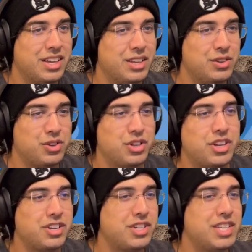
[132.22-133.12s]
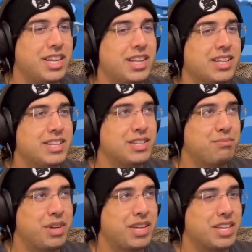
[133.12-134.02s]
you should understand that this
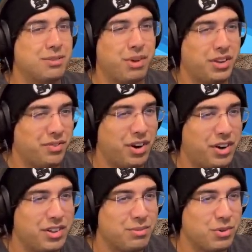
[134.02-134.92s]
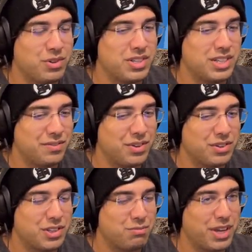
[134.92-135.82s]
spec is by far the most
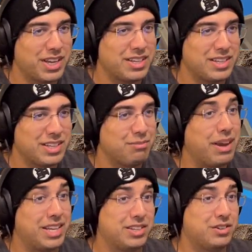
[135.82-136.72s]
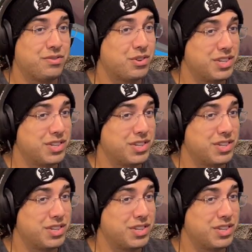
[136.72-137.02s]
difficult spec to master for